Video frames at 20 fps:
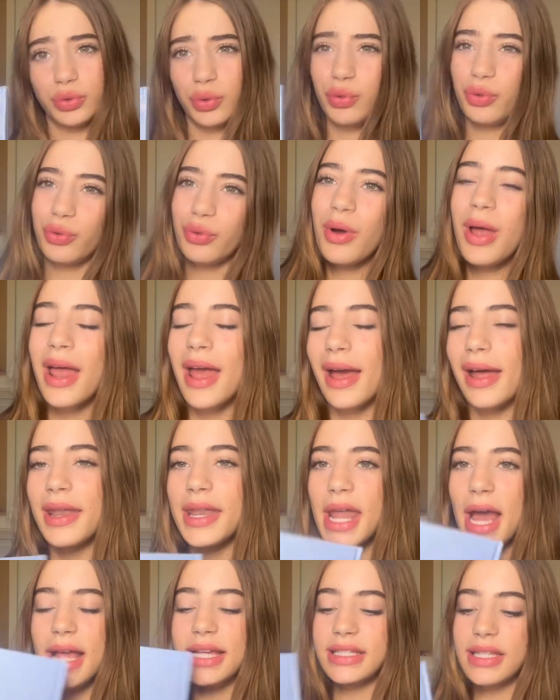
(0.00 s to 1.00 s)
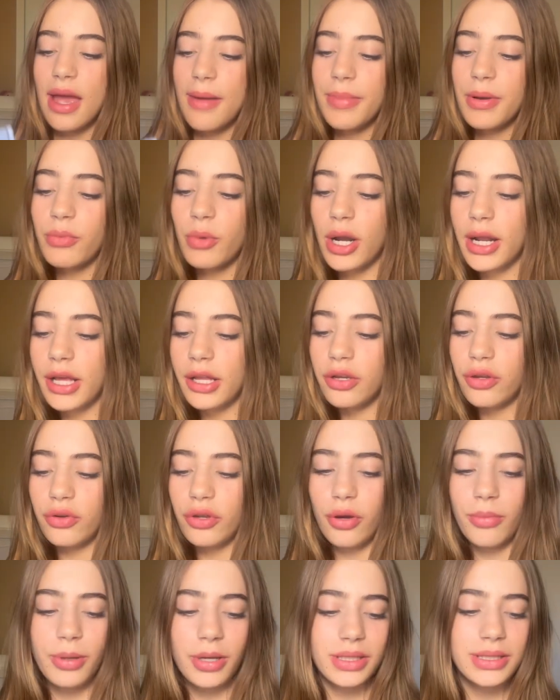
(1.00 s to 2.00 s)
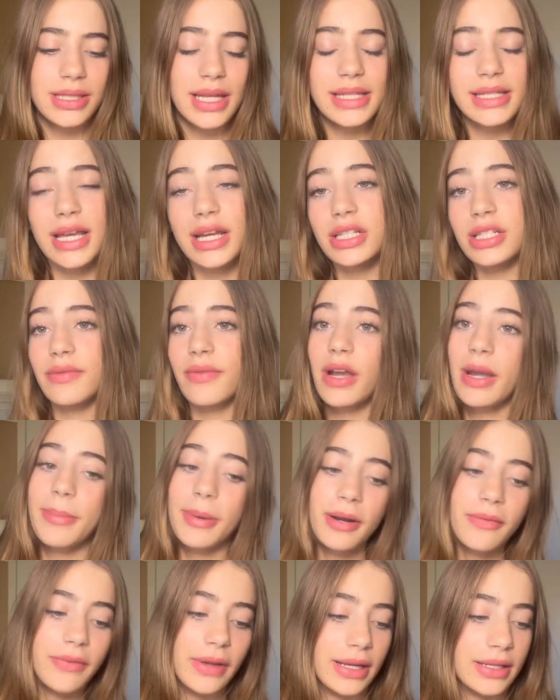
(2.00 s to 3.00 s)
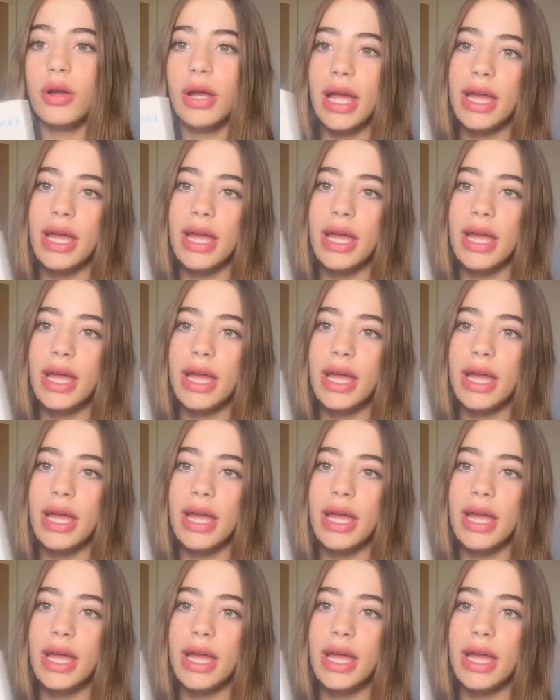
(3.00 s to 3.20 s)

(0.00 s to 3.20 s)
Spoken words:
Ooh, nice. I've been wanting a new notebook, so that's actually very perfect.